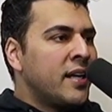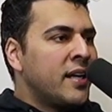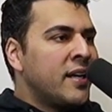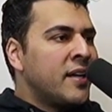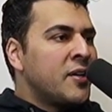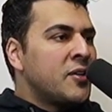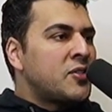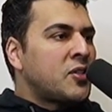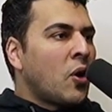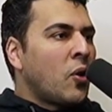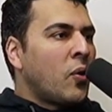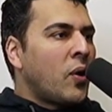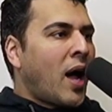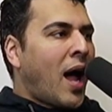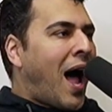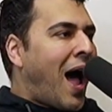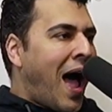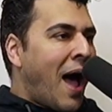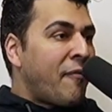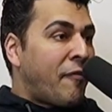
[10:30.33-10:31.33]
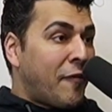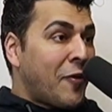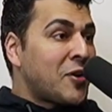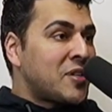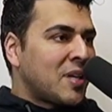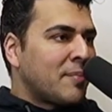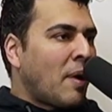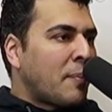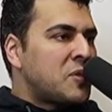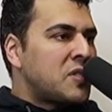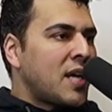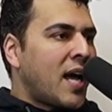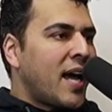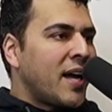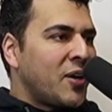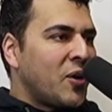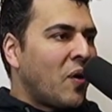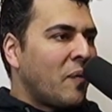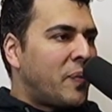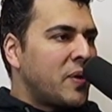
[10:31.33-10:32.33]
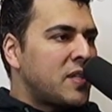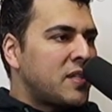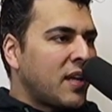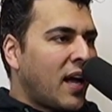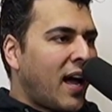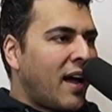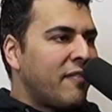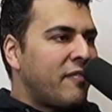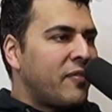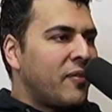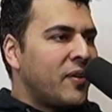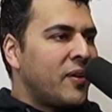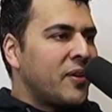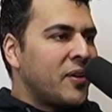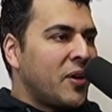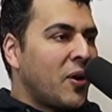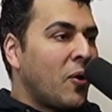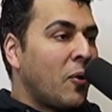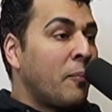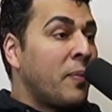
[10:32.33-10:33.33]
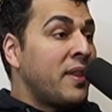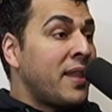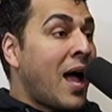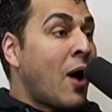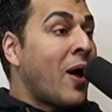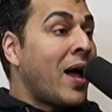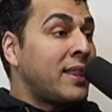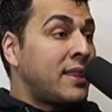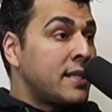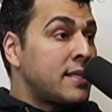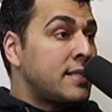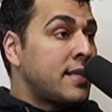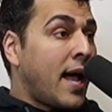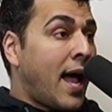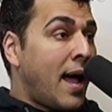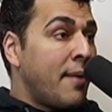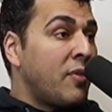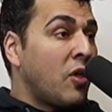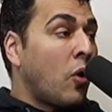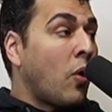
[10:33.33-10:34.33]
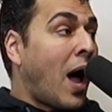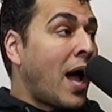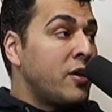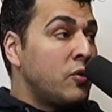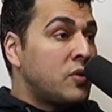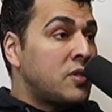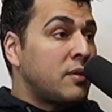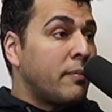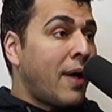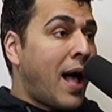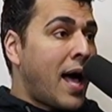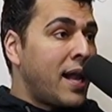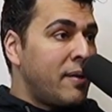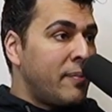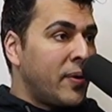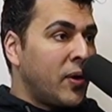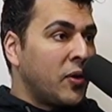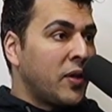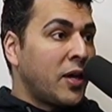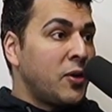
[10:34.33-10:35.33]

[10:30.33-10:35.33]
Yeah. So at first I'm upset, you know, I'm pissed off, you know, but now at this time though, I used to bodybuild.